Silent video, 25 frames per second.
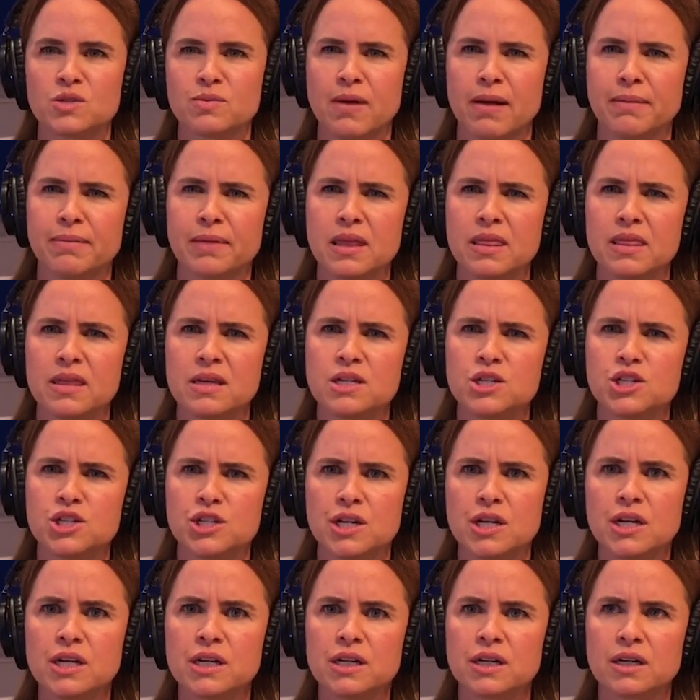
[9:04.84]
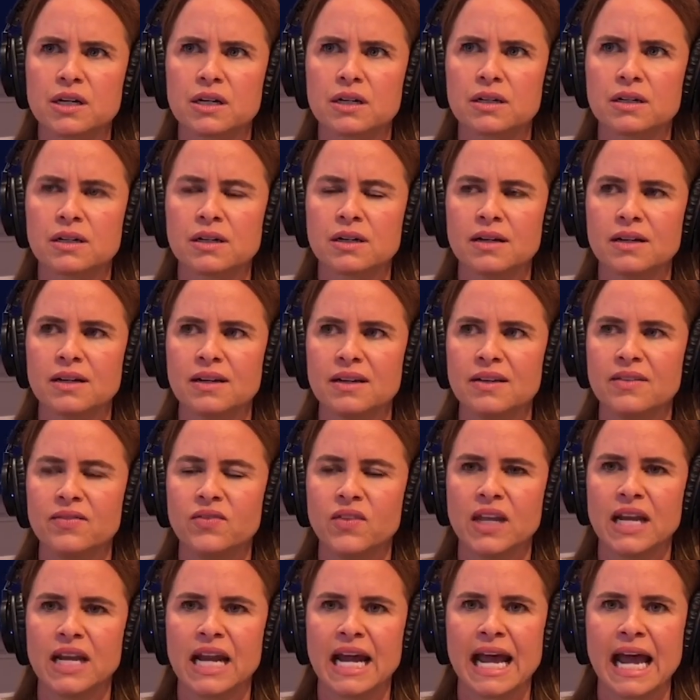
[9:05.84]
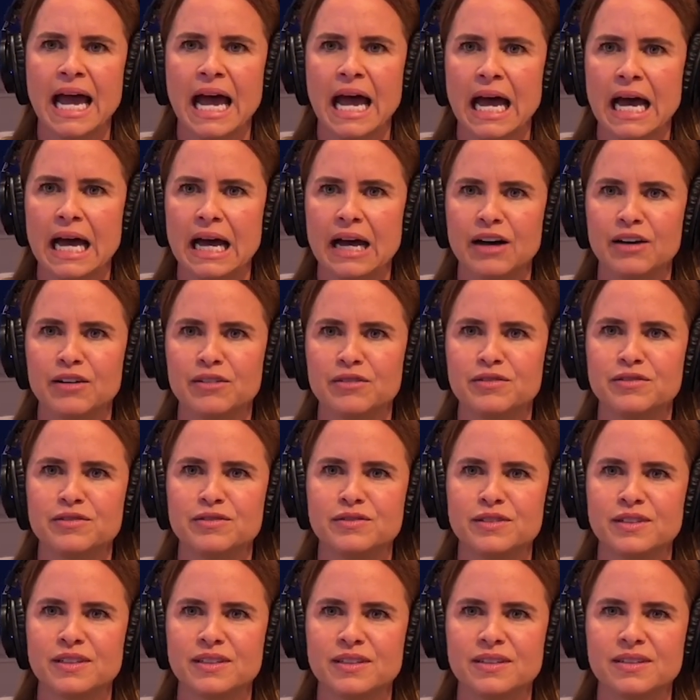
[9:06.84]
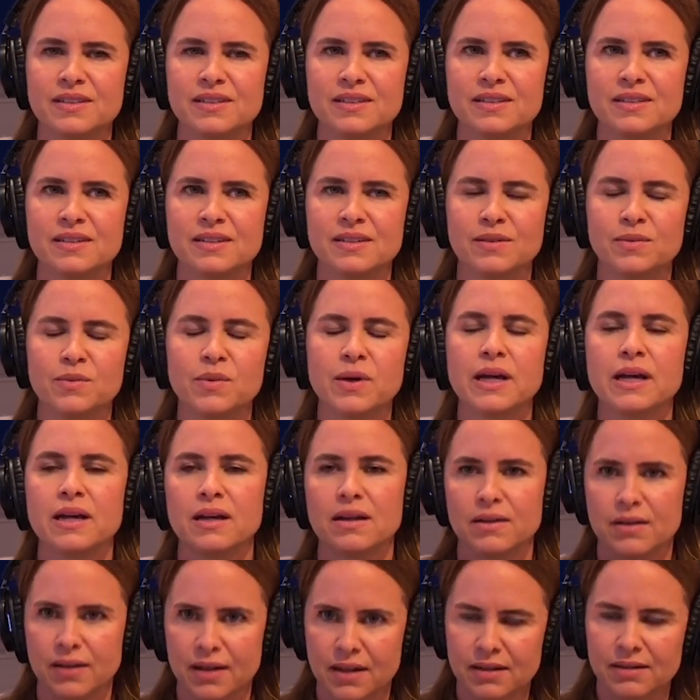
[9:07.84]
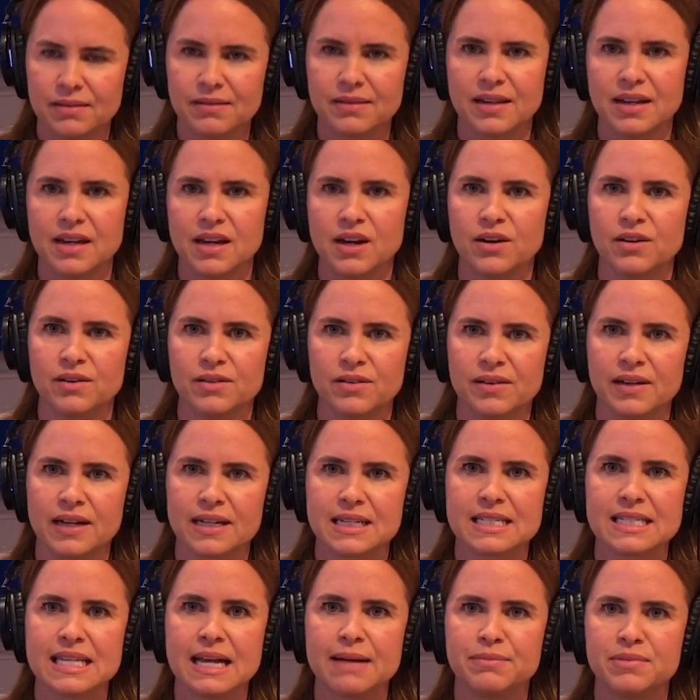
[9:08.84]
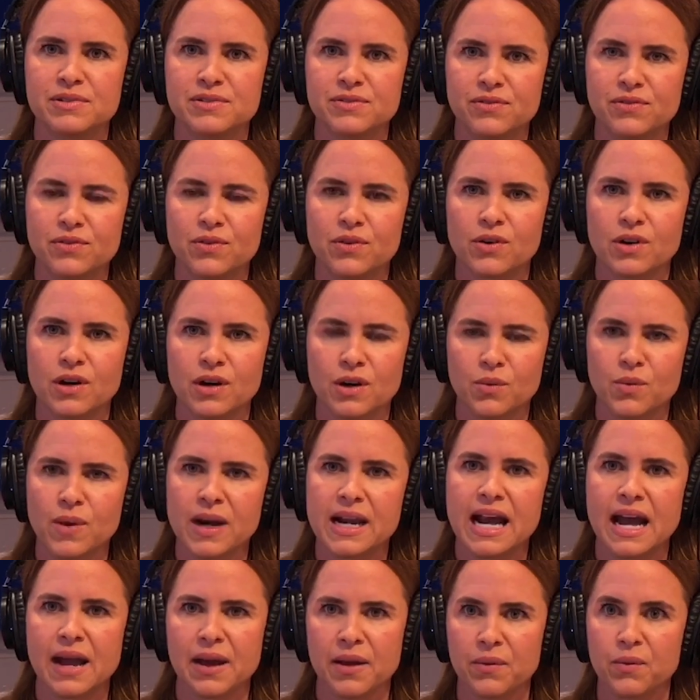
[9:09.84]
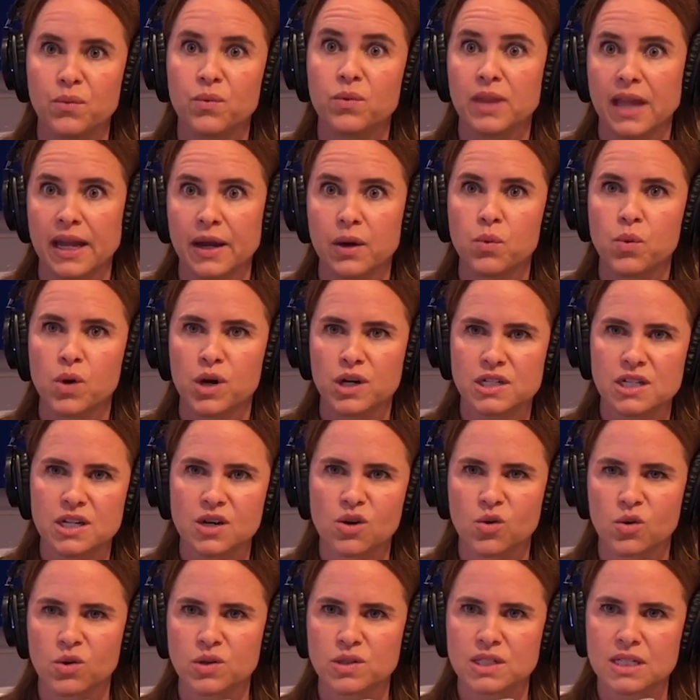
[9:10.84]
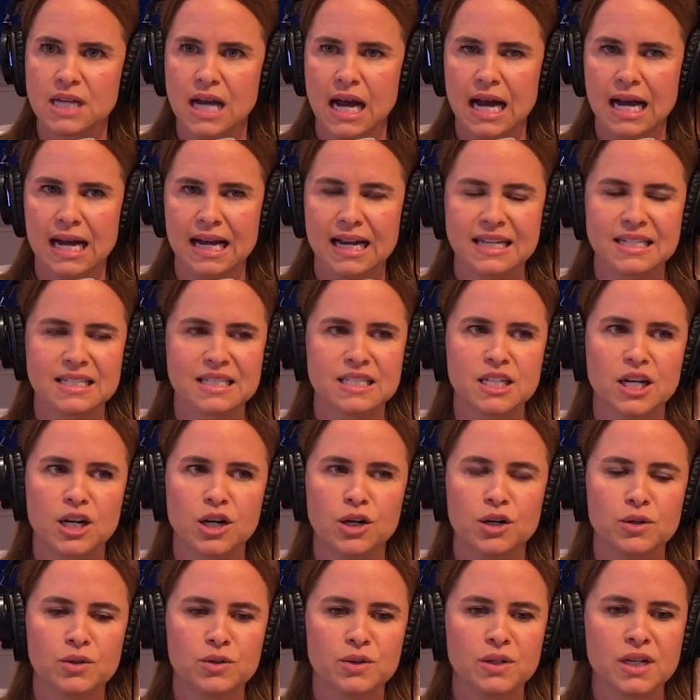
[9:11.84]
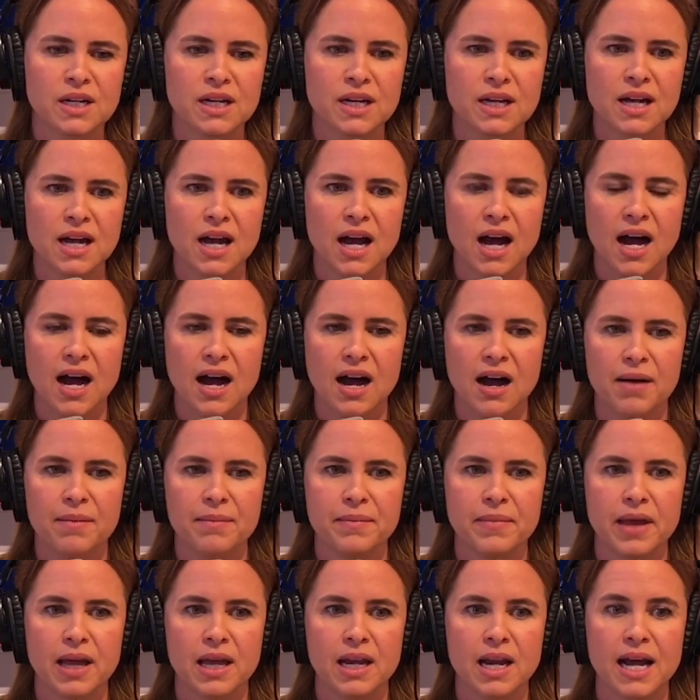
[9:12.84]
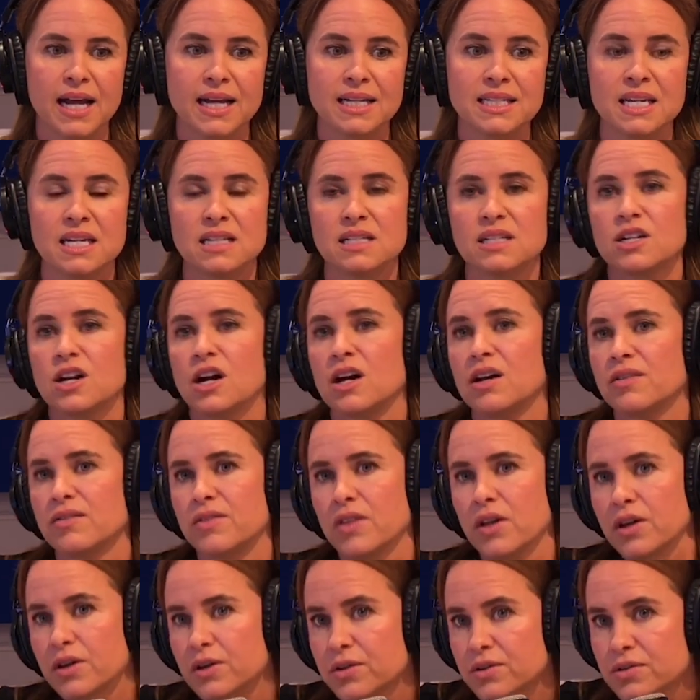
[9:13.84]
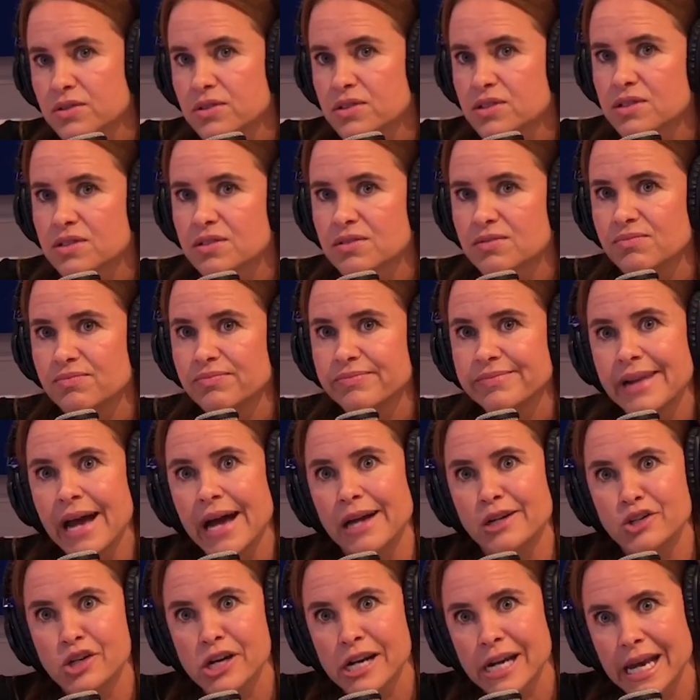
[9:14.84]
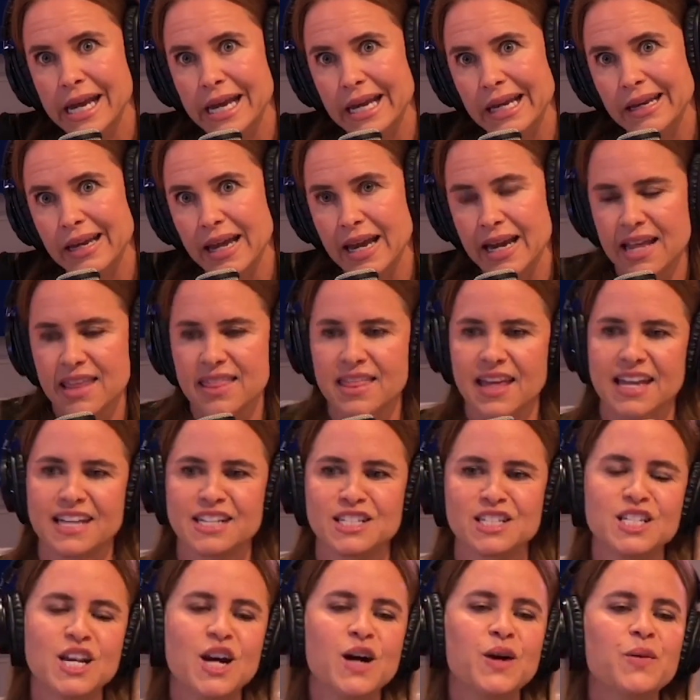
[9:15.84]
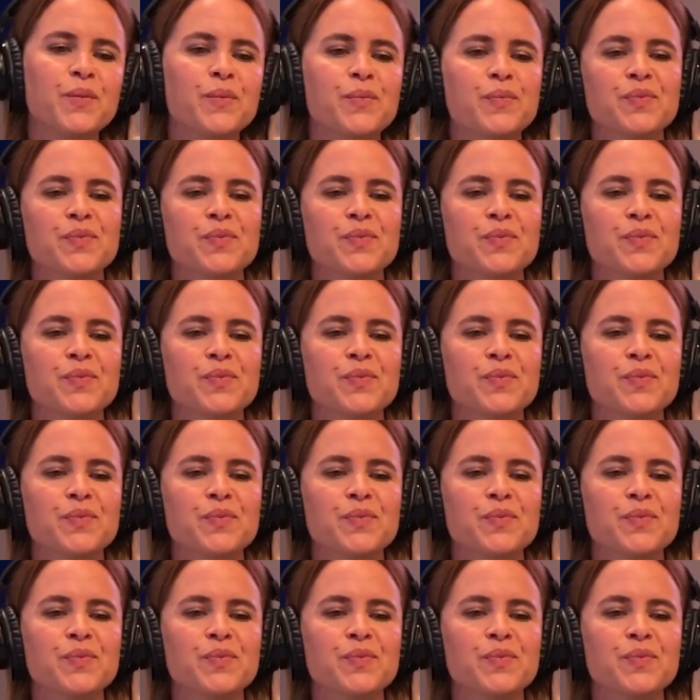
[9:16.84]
probably this year than I have, except for when I like worked at Coral Sky. So, and I attended all of those not drinking anything. Mm. So,